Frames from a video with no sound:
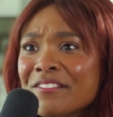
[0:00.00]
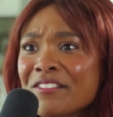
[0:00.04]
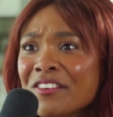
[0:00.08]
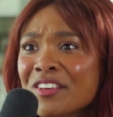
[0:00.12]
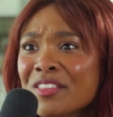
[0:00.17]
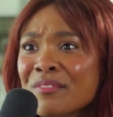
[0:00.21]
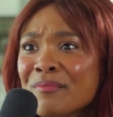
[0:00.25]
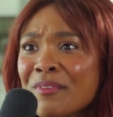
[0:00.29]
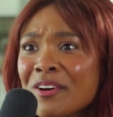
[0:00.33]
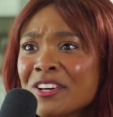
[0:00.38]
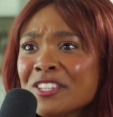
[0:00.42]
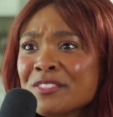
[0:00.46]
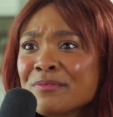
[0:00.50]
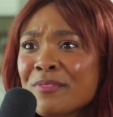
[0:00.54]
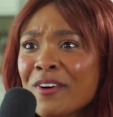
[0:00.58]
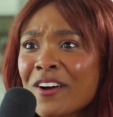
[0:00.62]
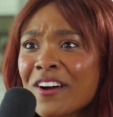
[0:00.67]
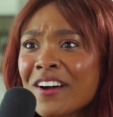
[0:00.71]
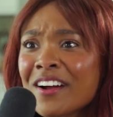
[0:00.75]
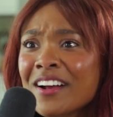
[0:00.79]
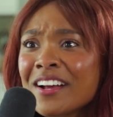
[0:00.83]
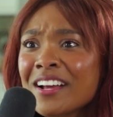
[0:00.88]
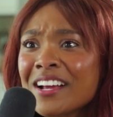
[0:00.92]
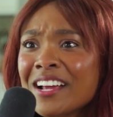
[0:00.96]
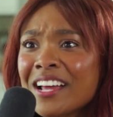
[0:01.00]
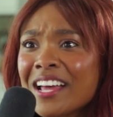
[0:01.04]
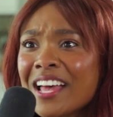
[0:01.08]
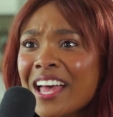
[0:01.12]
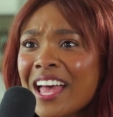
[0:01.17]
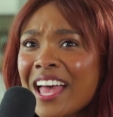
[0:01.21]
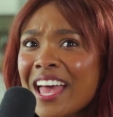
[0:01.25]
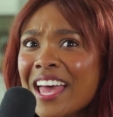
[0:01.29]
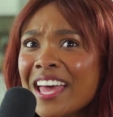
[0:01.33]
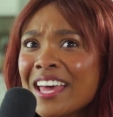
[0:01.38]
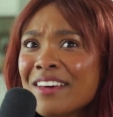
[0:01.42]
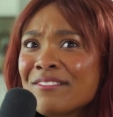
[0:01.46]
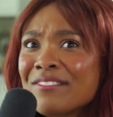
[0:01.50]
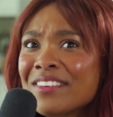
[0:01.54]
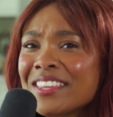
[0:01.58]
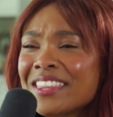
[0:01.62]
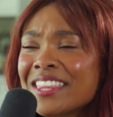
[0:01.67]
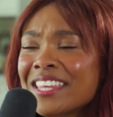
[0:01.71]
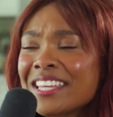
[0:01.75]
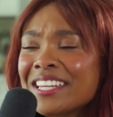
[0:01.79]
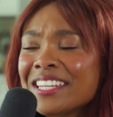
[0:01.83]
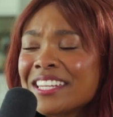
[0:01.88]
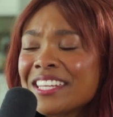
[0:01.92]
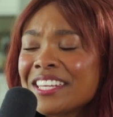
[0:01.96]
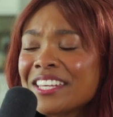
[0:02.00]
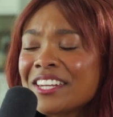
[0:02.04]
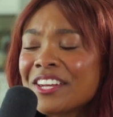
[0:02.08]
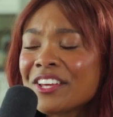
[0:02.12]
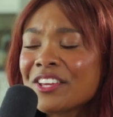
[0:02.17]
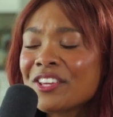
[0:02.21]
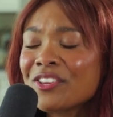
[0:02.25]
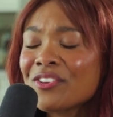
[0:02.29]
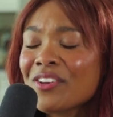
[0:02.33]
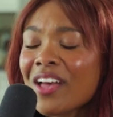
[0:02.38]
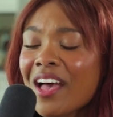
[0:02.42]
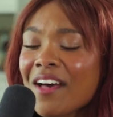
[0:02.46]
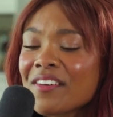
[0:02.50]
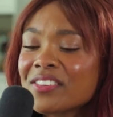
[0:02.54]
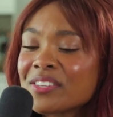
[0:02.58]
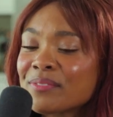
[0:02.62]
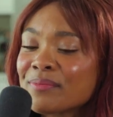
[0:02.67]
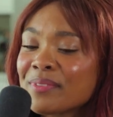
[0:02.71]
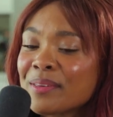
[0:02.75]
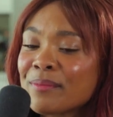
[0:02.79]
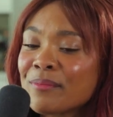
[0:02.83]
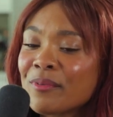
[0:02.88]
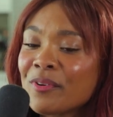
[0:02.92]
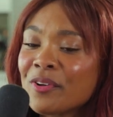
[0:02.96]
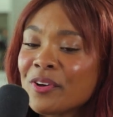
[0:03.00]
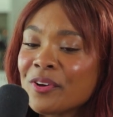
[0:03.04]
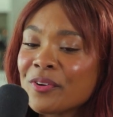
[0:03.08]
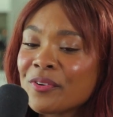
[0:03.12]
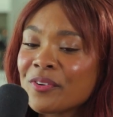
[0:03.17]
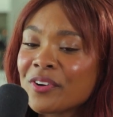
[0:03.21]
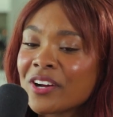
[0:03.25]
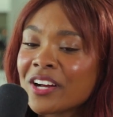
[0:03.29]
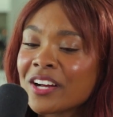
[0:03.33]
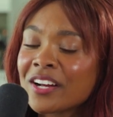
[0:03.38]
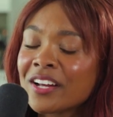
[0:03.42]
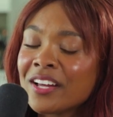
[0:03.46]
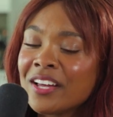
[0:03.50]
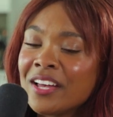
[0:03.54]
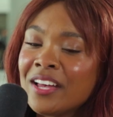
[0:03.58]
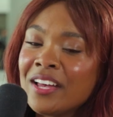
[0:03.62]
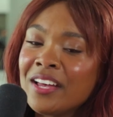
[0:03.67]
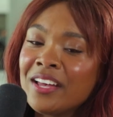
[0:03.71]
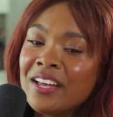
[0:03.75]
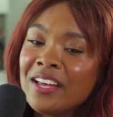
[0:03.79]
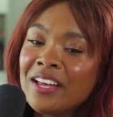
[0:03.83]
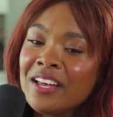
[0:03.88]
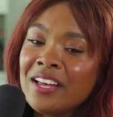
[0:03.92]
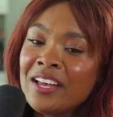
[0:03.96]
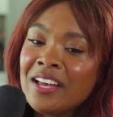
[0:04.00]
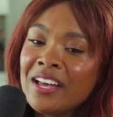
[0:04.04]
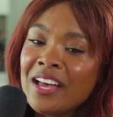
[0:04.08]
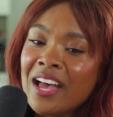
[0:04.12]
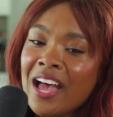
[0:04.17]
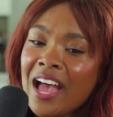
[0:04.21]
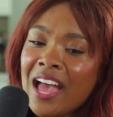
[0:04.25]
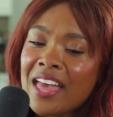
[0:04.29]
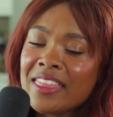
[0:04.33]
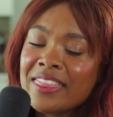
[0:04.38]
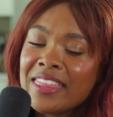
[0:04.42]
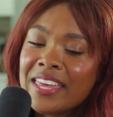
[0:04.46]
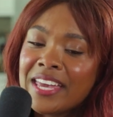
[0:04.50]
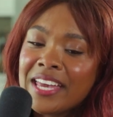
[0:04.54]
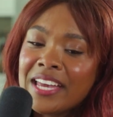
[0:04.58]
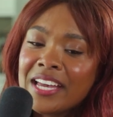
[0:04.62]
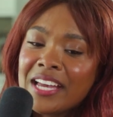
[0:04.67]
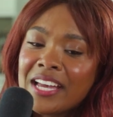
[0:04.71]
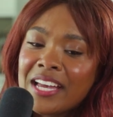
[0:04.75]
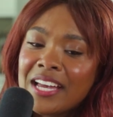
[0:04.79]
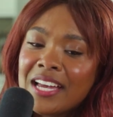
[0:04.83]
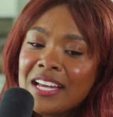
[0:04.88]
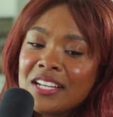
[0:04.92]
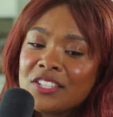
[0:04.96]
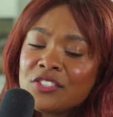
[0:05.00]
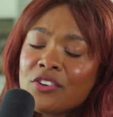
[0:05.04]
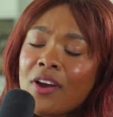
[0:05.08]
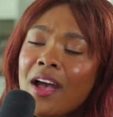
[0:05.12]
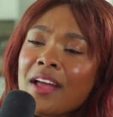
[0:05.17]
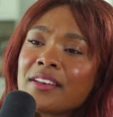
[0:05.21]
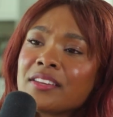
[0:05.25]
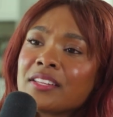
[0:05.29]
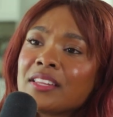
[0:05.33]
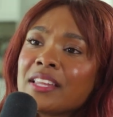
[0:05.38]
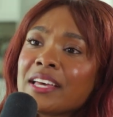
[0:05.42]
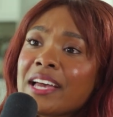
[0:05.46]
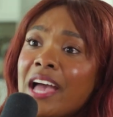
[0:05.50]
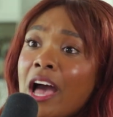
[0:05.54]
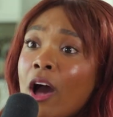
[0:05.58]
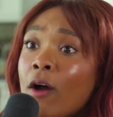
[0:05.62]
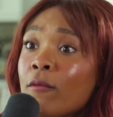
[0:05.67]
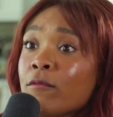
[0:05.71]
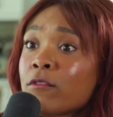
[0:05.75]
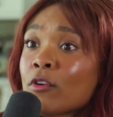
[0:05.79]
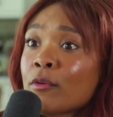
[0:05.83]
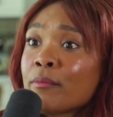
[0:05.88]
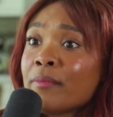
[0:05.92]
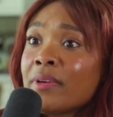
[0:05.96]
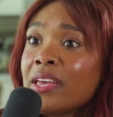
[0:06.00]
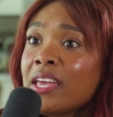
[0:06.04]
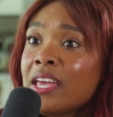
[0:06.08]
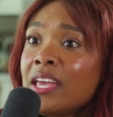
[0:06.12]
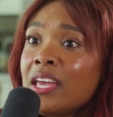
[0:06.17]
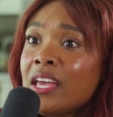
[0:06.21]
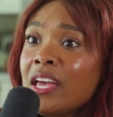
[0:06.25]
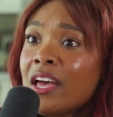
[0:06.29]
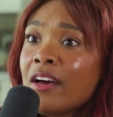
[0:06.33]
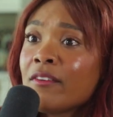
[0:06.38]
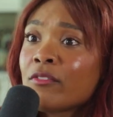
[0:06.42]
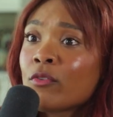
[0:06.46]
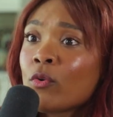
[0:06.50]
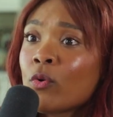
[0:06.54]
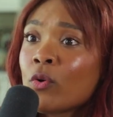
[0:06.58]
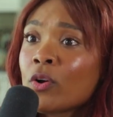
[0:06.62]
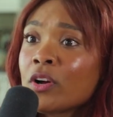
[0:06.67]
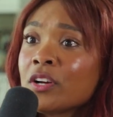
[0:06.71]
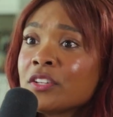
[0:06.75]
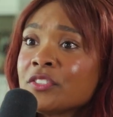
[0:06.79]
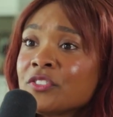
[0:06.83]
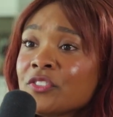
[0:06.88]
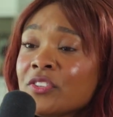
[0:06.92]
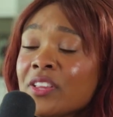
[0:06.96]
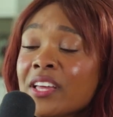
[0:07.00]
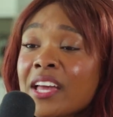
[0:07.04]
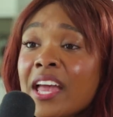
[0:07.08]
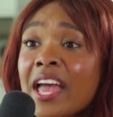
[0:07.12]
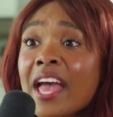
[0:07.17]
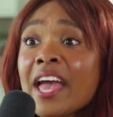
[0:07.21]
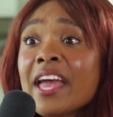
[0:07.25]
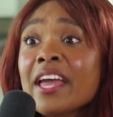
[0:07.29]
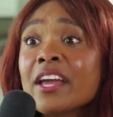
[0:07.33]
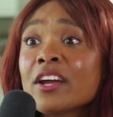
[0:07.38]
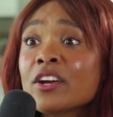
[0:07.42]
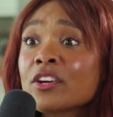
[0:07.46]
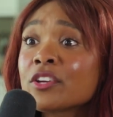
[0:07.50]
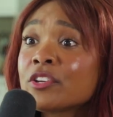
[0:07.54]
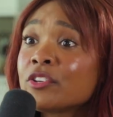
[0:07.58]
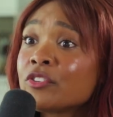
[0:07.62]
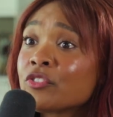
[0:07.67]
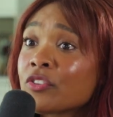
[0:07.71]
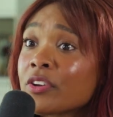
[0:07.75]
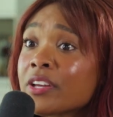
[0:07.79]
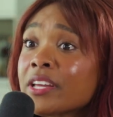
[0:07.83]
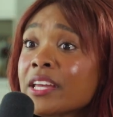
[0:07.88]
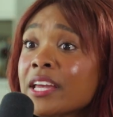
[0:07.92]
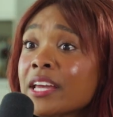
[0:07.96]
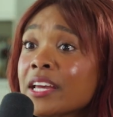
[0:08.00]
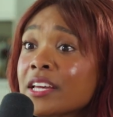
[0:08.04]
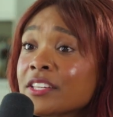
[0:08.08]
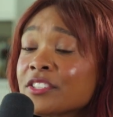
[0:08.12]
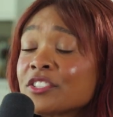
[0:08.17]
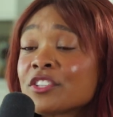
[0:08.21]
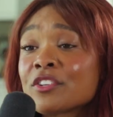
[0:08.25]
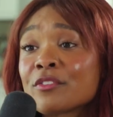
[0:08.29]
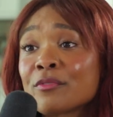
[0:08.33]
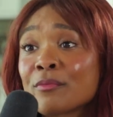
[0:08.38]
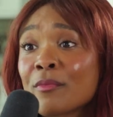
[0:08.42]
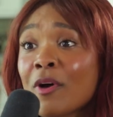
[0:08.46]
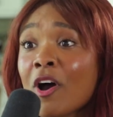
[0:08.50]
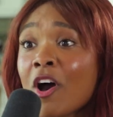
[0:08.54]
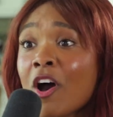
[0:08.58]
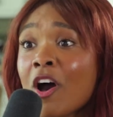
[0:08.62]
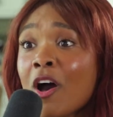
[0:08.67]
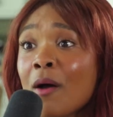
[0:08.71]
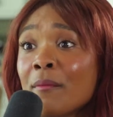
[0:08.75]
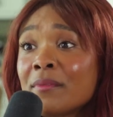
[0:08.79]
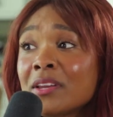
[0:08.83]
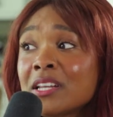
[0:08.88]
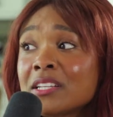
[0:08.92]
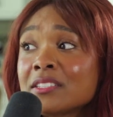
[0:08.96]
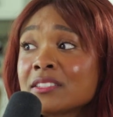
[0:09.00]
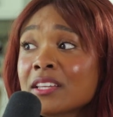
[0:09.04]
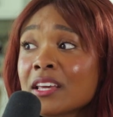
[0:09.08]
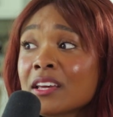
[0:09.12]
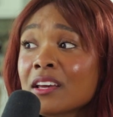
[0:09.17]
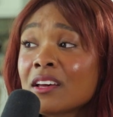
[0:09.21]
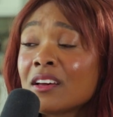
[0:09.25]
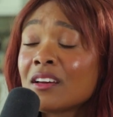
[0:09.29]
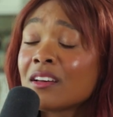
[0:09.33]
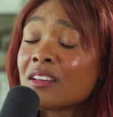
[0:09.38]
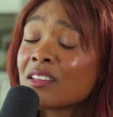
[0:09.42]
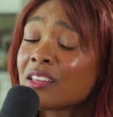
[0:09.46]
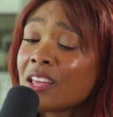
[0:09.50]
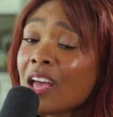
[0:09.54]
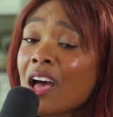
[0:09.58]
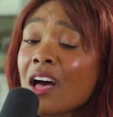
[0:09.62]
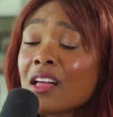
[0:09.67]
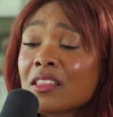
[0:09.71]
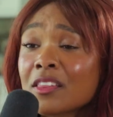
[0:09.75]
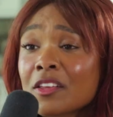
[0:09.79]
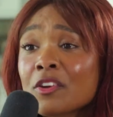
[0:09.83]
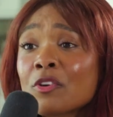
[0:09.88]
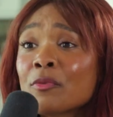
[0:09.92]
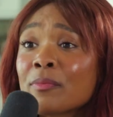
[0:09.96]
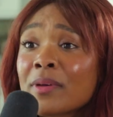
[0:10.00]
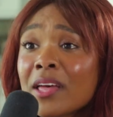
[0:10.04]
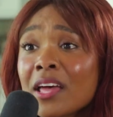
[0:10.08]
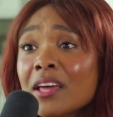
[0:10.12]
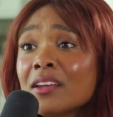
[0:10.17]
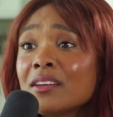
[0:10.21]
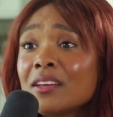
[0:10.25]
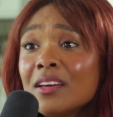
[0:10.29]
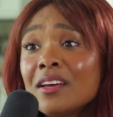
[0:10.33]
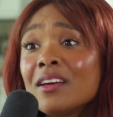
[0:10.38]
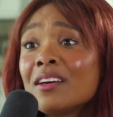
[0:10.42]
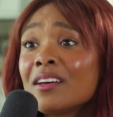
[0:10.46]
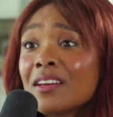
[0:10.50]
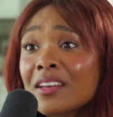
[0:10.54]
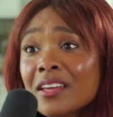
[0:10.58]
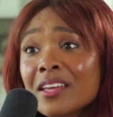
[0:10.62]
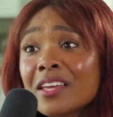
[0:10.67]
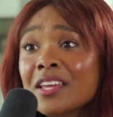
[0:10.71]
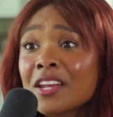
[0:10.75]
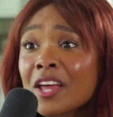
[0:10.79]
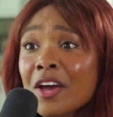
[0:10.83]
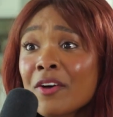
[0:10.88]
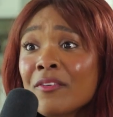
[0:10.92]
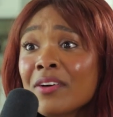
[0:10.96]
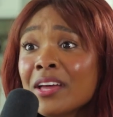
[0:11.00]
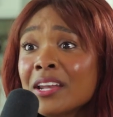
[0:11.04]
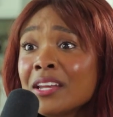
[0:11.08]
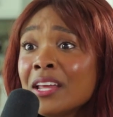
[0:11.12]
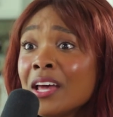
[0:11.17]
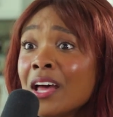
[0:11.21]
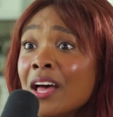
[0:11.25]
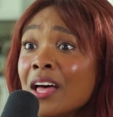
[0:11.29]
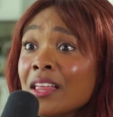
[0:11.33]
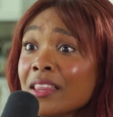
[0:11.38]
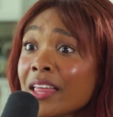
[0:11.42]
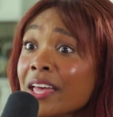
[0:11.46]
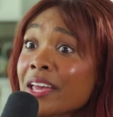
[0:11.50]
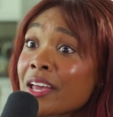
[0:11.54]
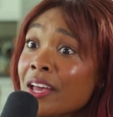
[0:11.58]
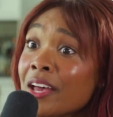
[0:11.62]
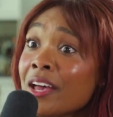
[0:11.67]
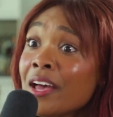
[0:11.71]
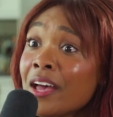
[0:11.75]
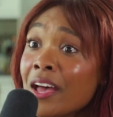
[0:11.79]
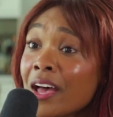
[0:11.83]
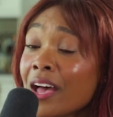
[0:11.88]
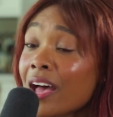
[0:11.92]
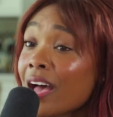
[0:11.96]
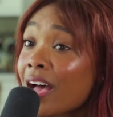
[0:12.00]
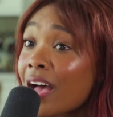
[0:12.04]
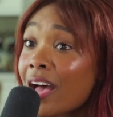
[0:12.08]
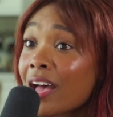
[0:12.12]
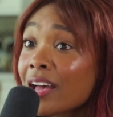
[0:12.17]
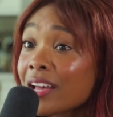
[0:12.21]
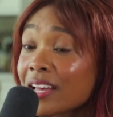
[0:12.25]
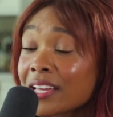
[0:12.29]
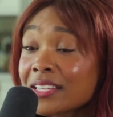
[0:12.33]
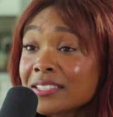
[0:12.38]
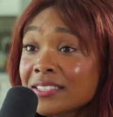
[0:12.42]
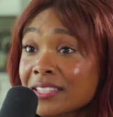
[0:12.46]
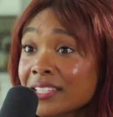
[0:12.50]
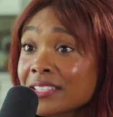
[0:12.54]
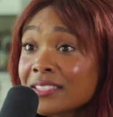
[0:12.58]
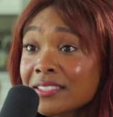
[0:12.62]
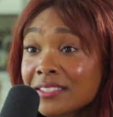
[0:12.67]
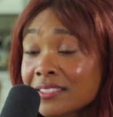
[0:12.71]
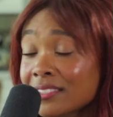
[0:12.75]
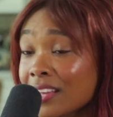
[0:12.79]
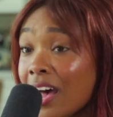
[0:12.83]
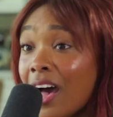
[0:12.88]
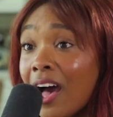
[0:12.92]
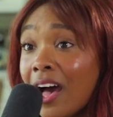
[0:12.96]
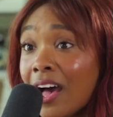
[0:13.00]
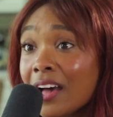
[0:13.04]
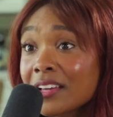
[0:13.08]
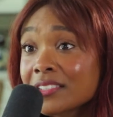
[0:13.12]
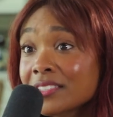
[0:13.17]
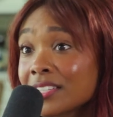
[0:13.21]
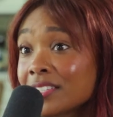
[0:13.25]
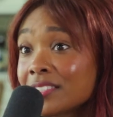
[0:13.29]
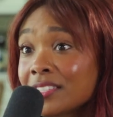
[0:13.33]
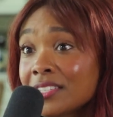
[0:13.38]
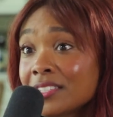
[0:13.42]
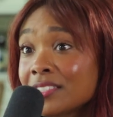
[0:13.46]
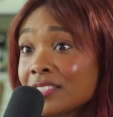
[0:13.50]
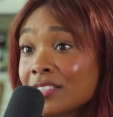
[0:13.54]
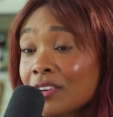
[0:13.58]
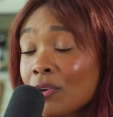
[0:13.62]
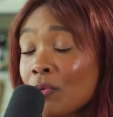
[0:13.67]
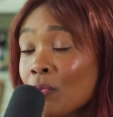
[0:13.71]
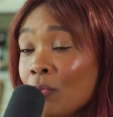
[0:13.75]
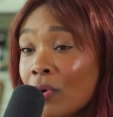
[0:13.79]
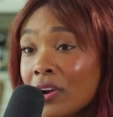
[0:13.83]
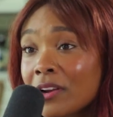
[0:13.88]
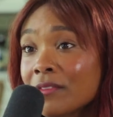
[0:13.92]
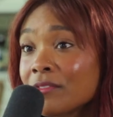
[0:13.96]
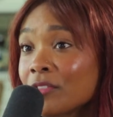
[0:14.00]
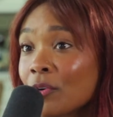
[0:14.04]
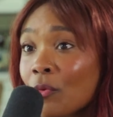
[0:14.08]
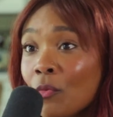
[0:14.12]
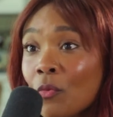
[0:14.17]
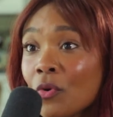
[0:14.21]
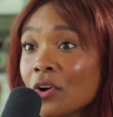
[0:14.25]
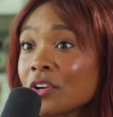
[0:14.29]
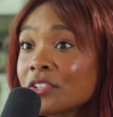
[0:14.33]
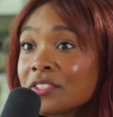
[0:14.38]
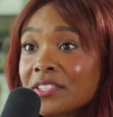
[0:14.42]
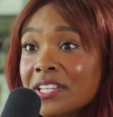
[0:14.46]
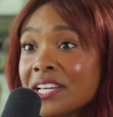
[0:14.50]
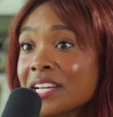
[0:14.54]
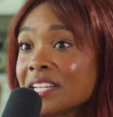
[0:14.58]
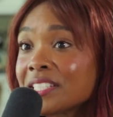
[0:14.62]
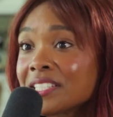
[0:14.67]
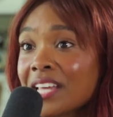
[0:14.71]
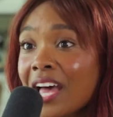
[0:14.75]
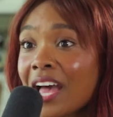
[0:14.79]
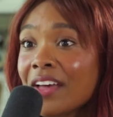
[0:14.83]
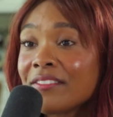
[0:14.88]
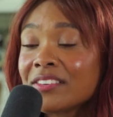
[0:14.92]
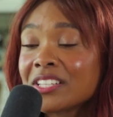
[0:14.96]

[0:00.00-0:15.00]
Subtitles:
for the most part. But then, you have some people who are, I think, trying to look out for me, of course. They're like, hey, are you drinking because of your mom? And it's like, yeah, a little bit, and like, because this sucks. This is one of the worst things I've